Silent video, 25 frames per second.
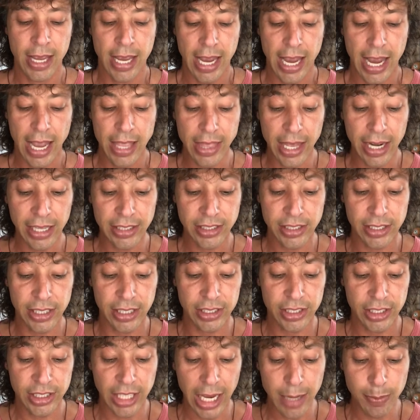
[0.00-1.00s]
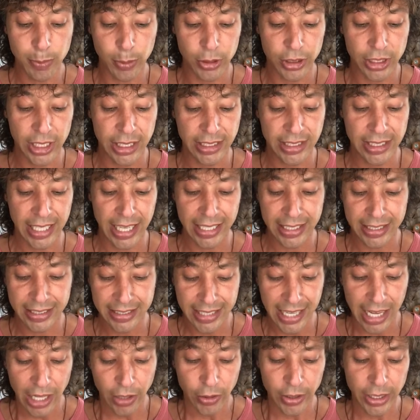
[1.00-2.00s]
And then it's the disciples that say,
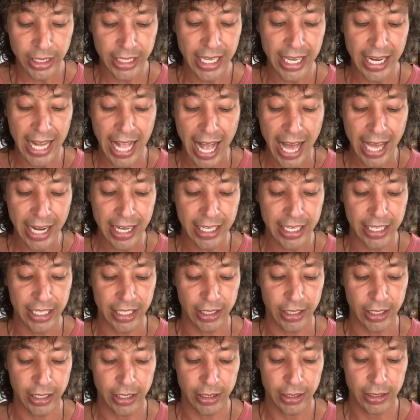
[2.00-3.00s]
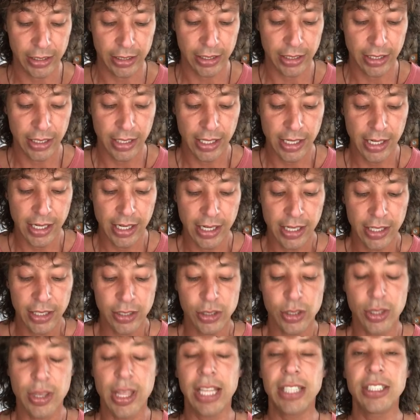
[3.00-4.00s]
"Tell her to get out of here."
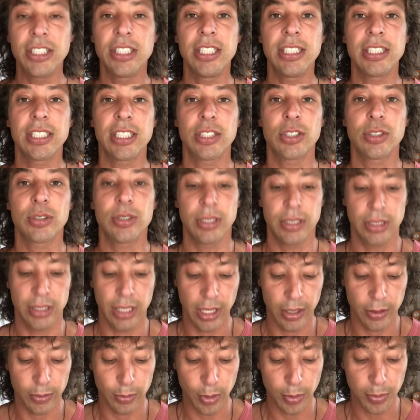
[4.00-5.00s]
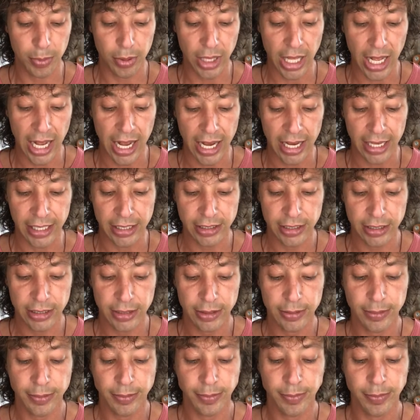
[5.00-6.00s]
So then Jesus replies.
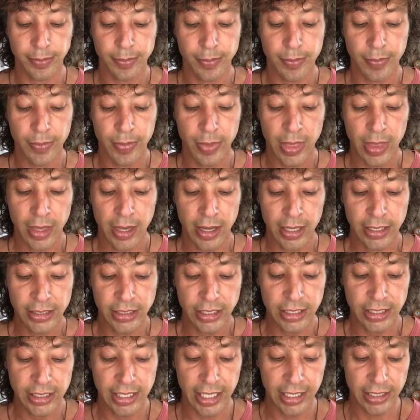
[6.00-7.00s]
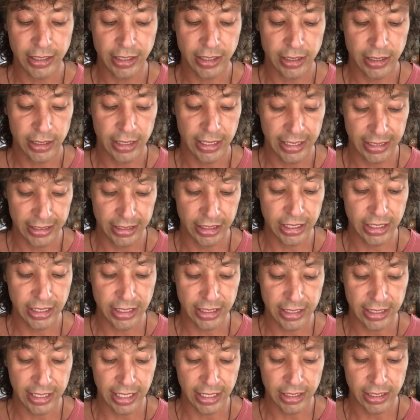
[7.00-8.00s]
Jesus
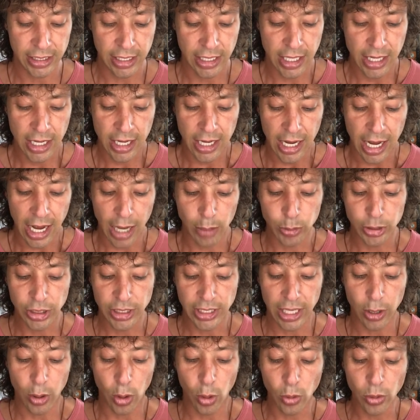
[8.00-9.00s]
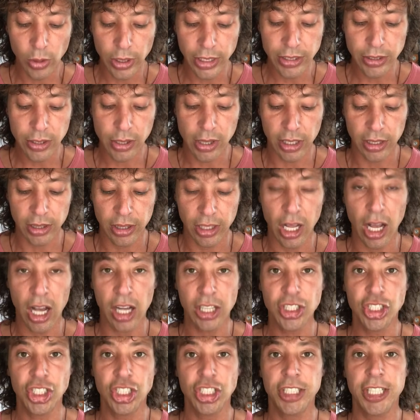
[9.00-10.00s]
says, "I was sent only to the
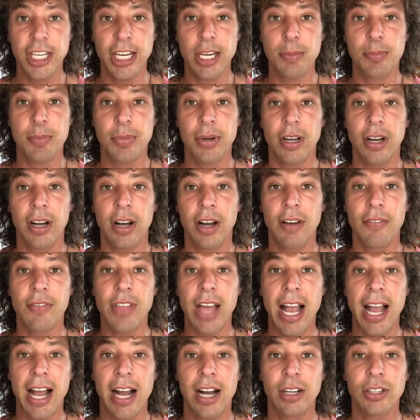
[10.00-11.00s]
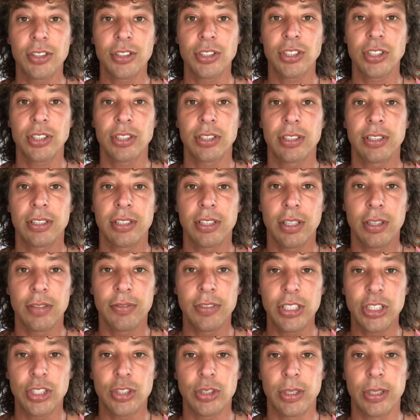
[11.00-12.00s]
lost sheep of the house
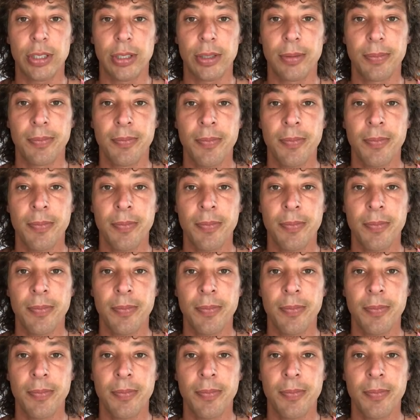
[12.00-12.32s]
of Israel."